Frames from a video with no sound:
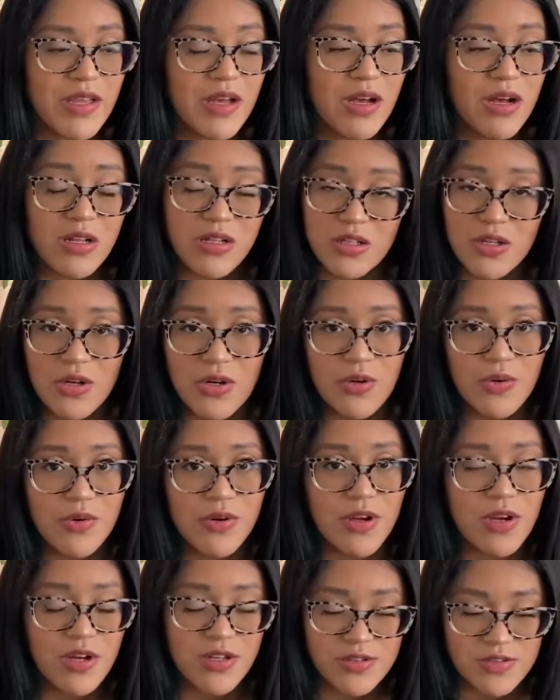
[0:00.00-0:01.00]
alone,
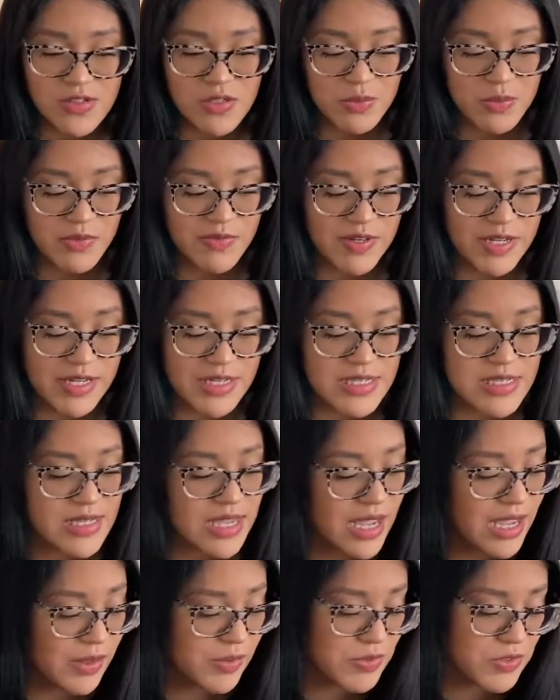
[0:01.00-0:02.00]
unsupervised.
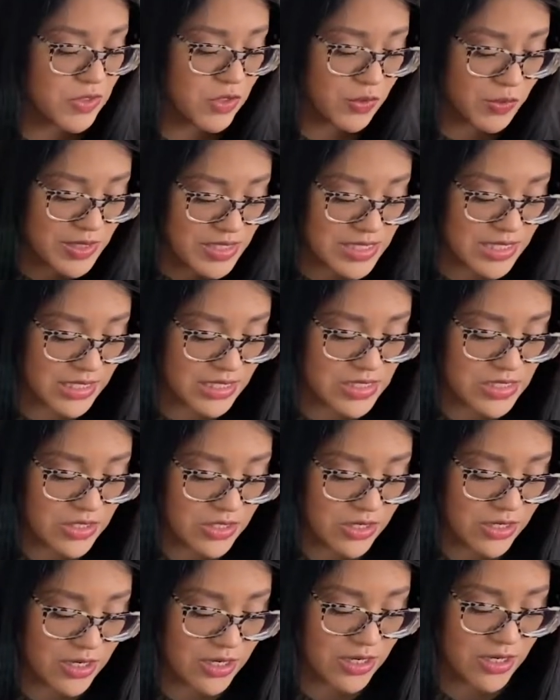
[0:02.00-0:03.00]
I was always next to
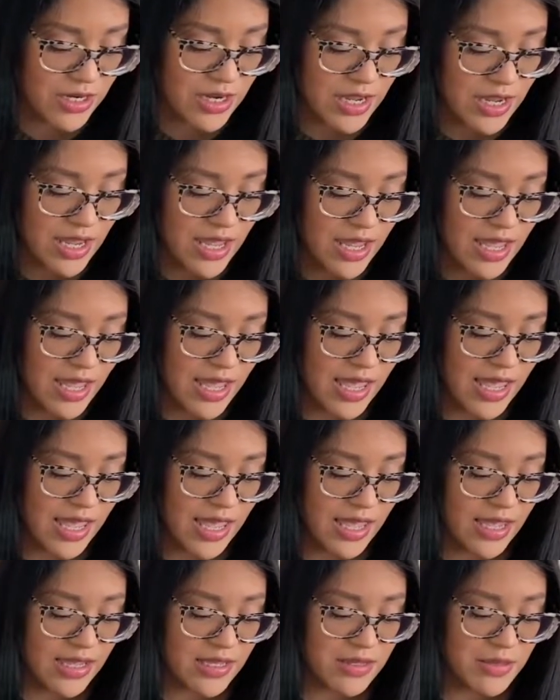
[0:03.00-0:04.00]
her
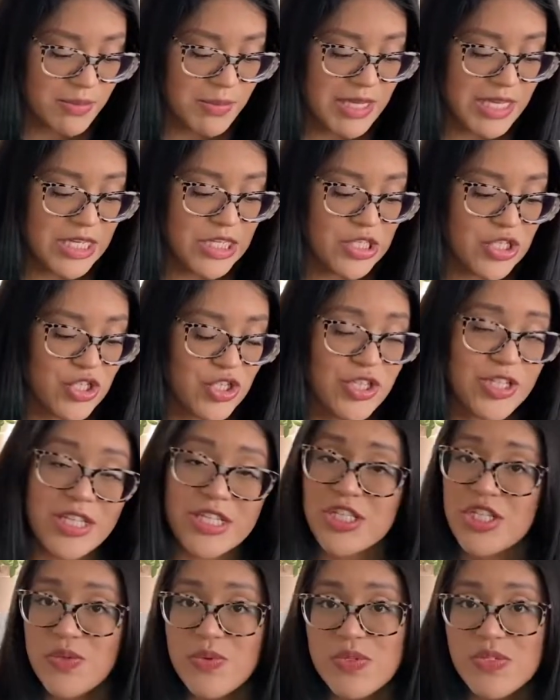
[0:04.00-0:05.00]
and making sure that
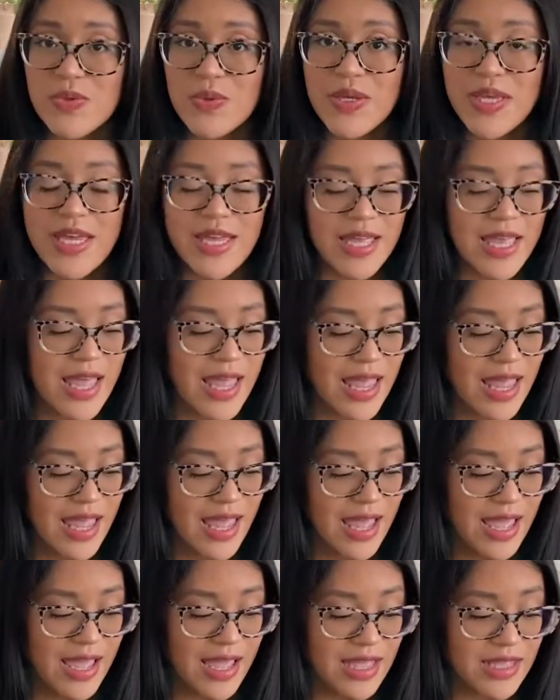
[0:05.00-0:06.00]
she was okay.
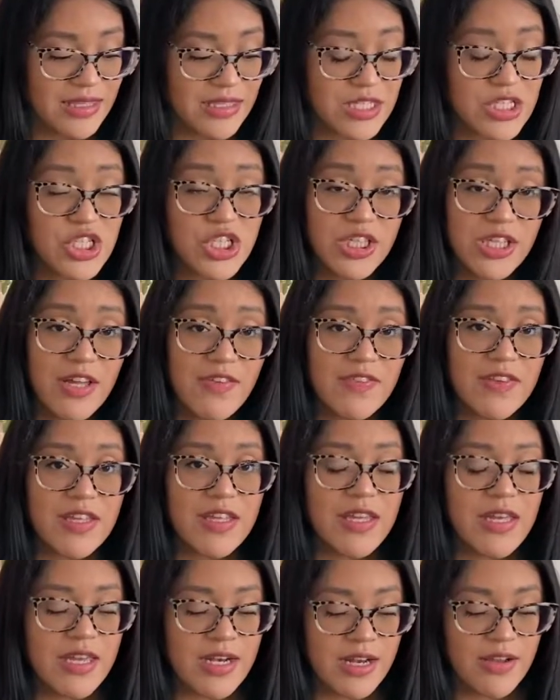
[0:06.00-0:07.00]
And she loved
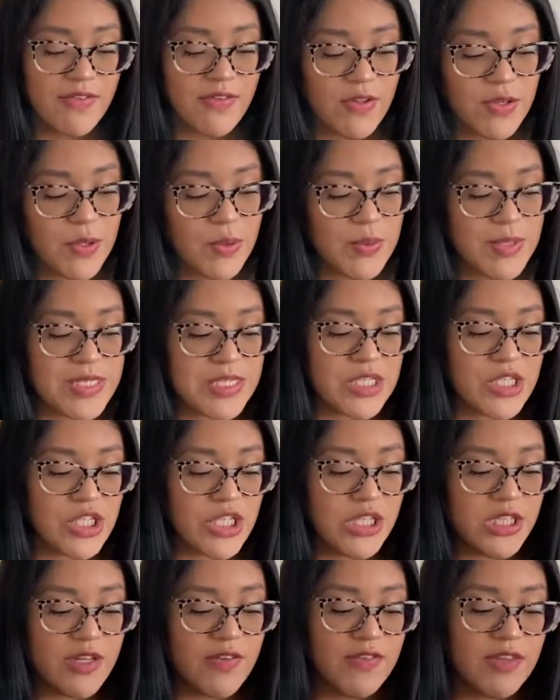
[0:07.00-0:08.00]
it. And I feel the reason she
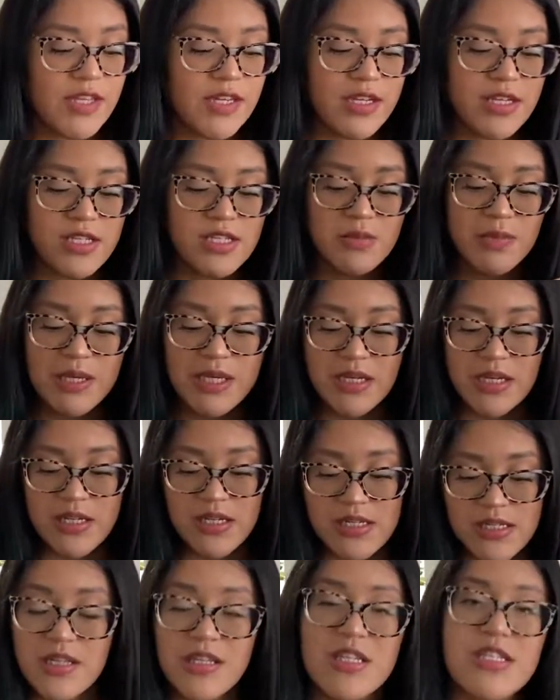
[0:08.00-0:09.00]
loved it is
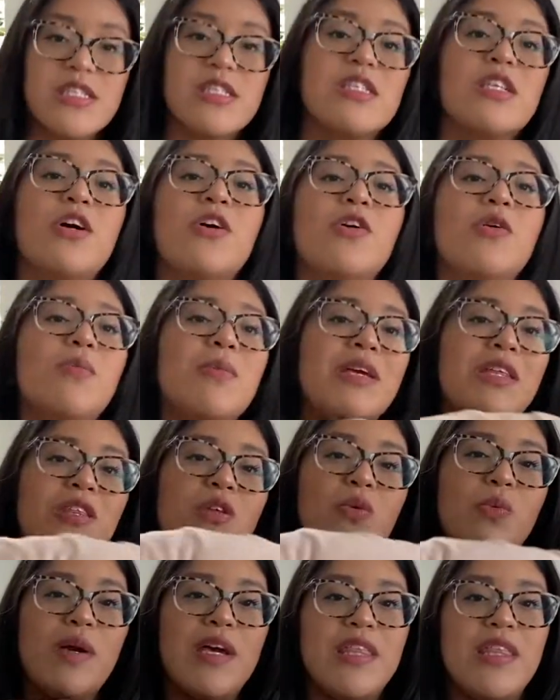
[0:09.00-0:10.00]
because the Snuggle Me, the
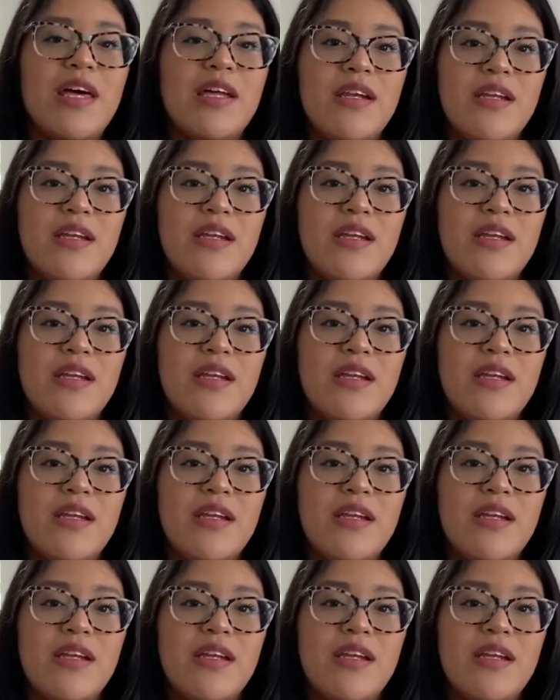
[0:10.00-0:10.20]
way that it